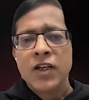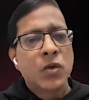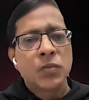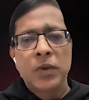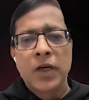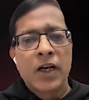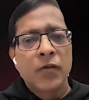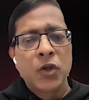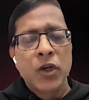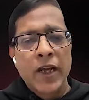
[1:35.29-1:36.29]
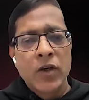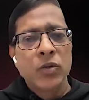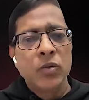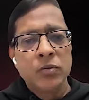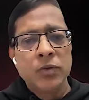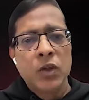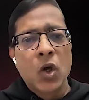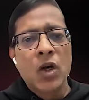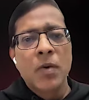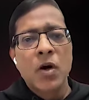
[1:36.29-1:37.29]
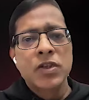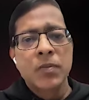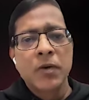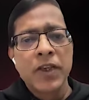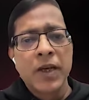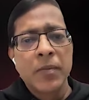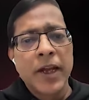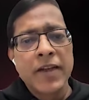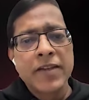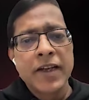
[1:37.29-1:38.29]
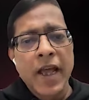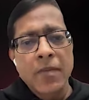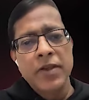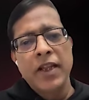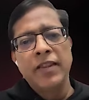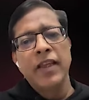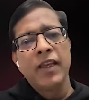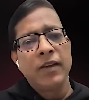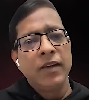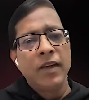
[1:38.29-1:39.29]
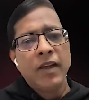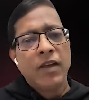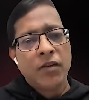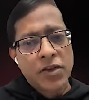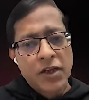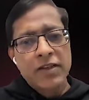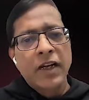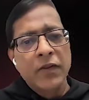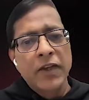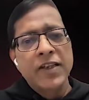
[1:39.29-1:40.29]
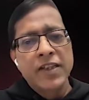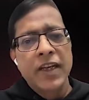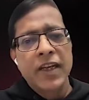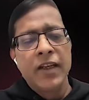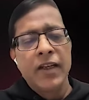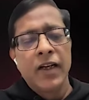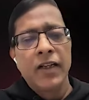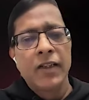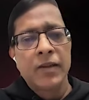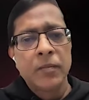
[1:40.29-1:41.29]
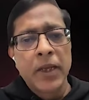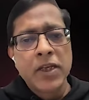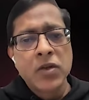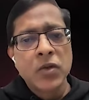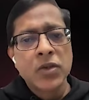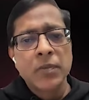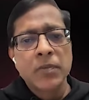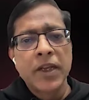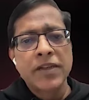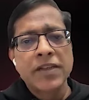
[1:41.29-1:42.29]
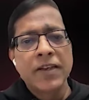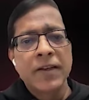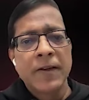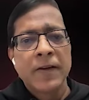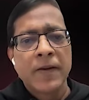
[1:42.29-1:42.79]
So would you like to talk about some of the upgrades that happened and the results that we are seeing based on those updates?